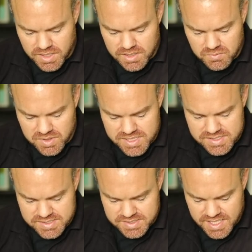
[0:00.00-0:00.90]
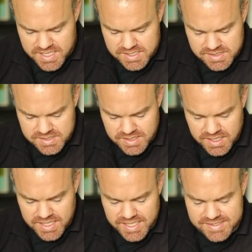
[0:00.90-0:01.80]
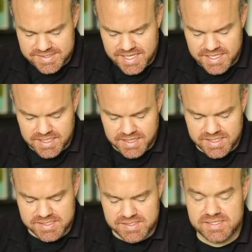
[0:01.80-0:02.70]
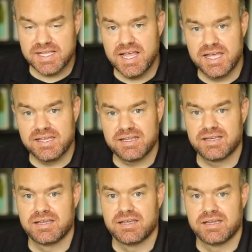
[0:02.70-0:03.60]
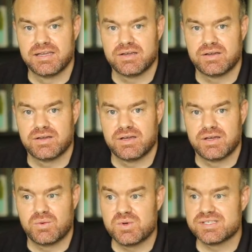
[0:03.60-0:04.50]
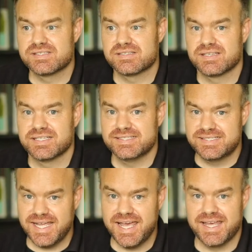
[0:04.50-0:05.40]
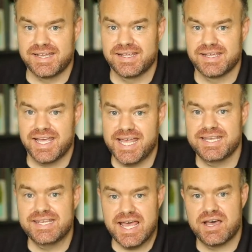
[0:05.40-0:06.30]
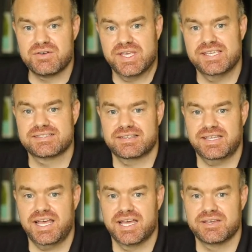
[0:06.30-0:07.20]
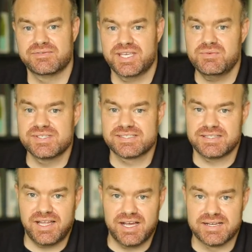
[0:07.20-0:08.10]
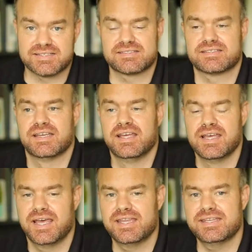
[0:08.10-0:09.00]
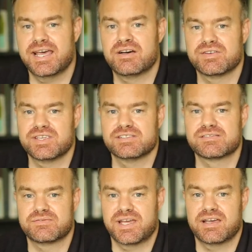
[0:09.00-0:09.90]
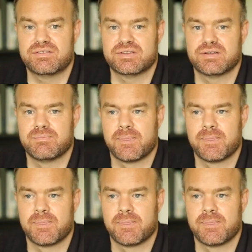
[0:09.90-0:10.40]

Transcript: And what it says is that the son was dead and now he's alive. He was lost and now he is found.